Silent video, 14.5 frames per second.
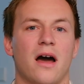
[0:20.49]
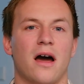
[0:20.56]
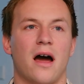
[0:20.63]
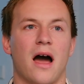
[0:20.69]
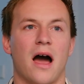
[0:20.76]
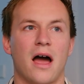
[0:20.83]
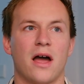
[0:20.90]

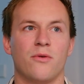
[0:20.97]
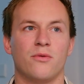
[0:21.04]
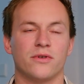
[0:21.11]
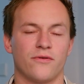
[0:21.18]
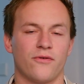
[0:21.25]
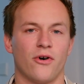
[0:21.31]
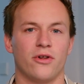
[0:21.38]
I was
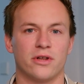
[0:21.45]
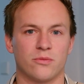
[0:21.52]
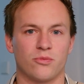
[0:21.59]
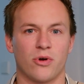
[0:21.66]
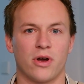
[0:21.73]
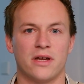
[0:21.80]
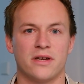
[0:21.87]
falling
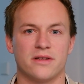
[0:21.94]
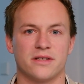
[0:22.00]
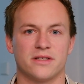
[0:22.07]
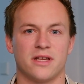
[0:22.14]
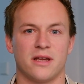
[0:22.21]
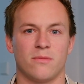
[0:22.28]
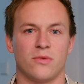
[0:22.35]
prey to the
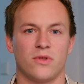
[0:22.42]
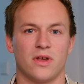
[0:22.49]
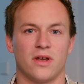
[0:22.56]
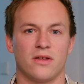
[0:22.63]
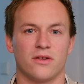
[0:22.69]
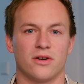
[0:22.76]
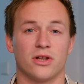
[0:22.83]
same
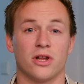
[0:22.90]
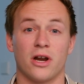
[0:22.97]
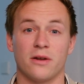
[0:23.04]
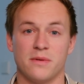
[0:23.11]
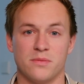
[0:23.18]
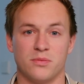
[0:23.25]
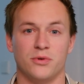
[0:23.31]
thing that a lot of
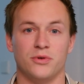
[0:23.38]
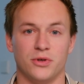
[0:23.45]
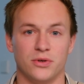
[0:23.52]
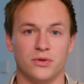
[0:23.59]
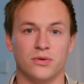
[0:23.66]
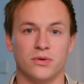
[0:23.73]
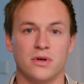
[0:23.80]
people
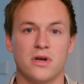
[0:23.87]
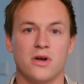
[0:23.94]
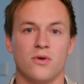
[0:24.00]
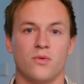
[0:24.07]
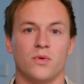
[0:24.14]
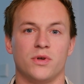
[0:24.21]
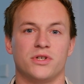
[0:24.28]
do,
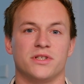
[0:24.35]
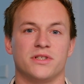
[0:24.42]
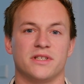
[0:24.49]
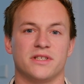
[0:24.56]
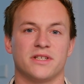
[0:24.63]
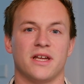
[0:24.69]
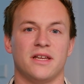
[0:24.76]
which is
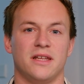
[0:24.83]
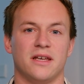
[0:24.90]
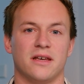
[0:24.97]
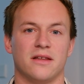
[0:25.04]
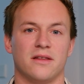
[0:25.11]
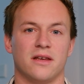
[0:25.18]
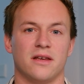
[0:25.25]
this idea
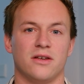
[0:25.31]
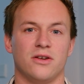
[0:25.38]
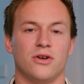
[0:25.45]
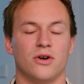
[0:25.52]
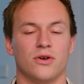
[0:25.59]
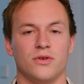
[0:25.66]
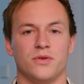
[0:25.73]
that,
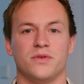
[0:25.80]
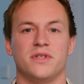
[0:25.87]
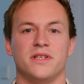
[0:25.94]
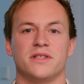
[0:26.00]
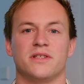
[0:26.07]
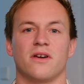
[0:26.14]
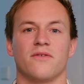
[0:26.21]
you see
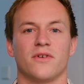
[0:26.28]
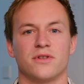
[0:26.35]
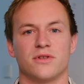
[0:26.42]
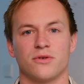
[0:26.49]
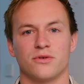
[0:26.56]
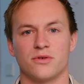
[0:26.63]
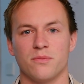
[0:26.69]
stuff on
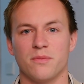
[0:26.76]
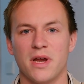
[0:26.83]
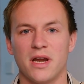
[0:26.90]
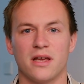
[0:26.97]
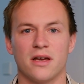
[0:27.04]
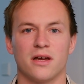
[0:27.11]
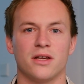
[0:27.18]
social
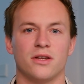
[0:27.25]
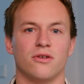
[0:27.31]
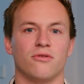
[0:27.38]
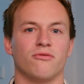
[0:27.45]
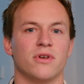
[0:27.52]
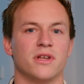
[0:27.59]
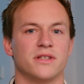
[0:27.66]
media, you
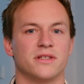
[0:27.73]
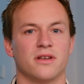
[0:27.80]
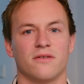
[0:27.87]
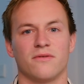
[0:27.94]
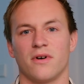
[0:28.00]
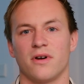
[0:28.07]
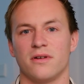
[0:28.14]
read
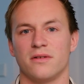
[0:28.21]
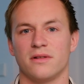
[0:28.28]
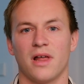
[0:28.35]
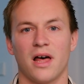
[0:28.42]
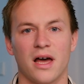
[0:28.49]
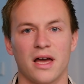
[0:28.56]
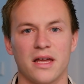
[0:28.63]
stuff
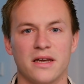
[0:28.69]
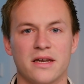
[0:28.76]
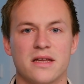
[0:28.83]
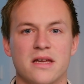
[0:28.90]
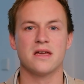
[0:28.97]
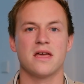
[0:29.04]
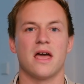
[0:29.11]
online,
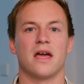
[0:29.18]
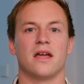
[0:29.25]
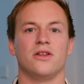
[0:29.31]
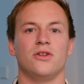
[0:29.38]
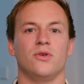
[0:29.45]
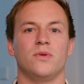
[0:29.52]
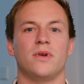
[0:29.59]

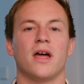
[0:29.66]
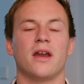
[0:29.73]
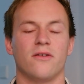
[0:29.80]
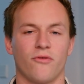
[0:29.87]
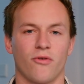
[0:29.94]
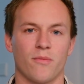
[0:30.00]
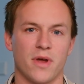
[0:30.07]
and you get
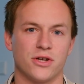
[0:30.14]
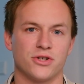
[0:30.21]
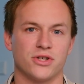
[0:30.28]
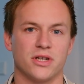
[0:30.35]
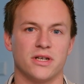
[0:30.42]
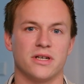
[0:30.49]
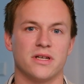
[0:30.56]

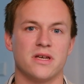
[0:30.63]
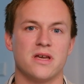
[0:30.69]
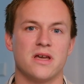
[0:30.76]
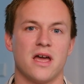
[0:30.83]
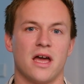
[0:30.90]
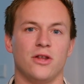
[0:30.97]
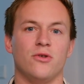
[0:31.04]
information
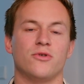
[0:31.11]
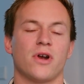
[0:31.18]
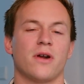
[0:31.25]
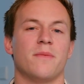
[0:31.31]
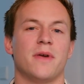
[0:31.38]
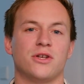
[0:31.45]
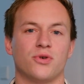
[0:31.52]
and you try to
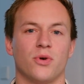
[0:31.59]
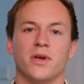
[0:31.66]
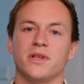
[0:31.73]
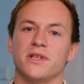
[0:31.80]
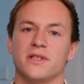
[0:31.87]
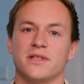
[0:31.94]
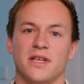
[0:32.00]
make
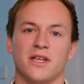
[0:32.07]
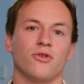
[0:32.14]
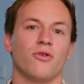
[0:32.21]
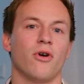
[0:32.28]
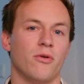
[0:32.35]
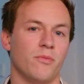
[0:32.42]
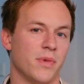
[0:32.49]
choices in your
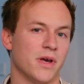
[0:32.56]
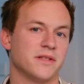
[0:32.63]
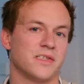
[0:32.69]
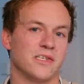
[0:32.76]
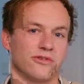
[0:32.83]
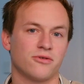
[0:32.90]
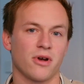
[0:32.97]
own best
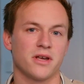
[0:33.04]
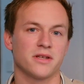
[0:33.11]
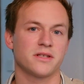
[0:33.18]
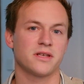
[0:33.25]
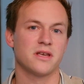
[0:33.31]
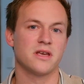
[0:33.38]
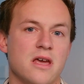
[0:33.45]

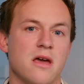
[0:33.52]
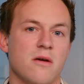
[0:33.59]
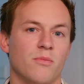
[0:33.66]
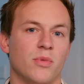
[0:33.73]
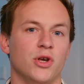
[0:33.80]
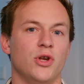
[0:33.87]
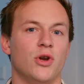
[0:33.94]
interest,
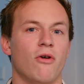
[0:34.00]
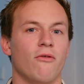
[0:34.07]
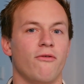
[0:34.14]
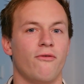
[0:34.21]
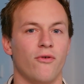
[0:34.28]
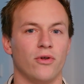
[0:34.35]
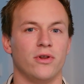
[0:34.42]
but you don't
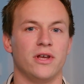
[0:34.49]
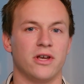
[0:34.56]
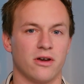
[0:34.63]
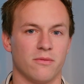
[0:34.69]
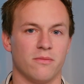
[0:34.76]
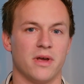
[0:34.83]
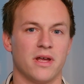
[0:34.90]
fully
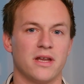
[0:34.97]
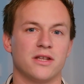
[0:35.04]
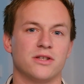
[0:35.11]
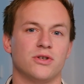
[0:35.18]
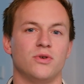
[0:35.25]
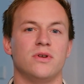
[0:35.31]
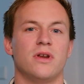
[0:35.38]
commit, and
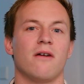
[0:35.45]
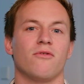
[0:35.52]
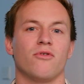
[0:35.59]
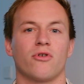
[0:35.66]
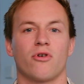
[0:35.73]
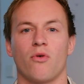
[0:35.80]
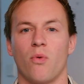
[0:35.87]
so you never
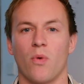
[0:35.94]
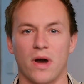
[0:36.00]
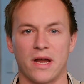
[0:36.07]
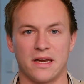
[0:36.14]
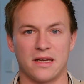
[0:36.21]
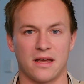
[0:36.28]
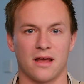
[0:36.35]

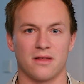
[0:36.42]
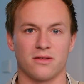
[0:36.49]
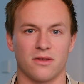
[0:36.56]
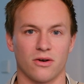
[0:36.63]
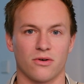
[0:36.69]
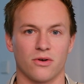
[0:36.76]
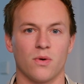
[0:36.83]
quite get
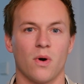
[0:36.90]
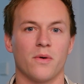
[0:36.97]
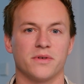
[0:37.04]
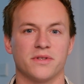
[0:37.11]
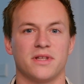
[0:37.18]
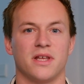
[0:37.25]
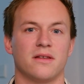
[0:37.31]
there. You
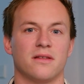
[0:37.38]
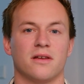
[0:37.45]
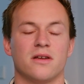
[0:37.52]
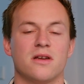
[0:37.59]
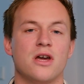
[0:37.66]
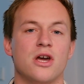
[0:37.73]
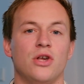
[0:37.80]
always think that
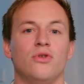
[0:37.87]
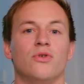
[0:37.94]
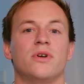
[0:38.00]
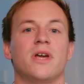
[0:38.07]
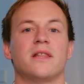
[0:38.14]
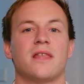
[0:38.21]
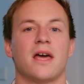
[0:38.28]
you'll
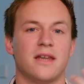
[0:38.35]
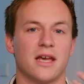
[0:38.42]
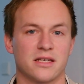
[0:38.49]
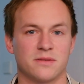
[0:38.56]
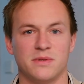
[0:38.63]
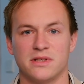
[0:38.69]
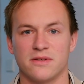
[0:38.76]
get that
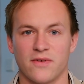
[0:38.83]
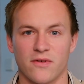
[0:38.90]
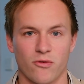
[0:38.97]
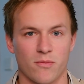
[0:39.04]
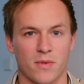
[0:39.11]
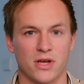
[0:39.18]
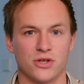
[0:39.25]
next piece of
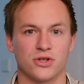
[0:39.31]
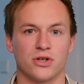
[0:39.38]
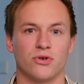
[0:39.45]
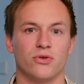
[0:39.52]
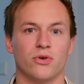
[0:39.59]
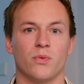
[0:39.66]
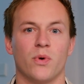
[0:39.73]
information or
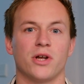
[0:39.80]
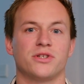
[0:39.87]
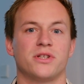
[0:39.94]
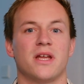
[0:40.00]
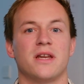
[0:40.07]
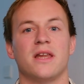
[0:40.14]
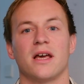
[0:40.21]
you'll watch
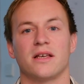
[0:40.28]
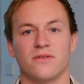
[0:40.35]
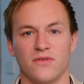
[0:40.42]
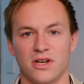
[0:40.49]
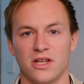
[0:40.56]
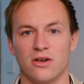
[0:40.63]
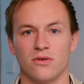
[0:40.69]
that next
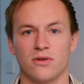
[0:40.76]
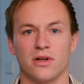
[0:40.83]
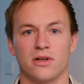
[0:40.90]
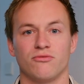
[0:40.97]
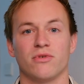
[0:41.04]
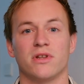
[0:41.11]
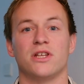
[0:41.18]
video that'll
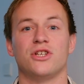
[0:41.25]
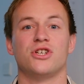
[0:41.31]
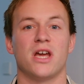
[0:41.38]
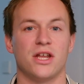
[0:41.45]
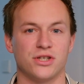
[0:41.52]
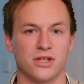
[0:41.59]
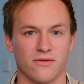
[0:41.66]
really
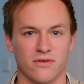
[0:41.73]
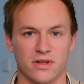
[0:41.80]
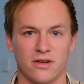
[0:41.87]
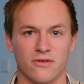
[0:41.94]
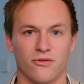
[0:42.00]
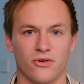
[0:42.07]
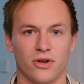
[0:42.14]
change everything
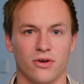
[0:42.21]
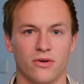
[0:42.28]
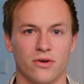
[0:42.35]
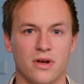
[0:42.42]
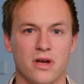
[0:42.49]
for you.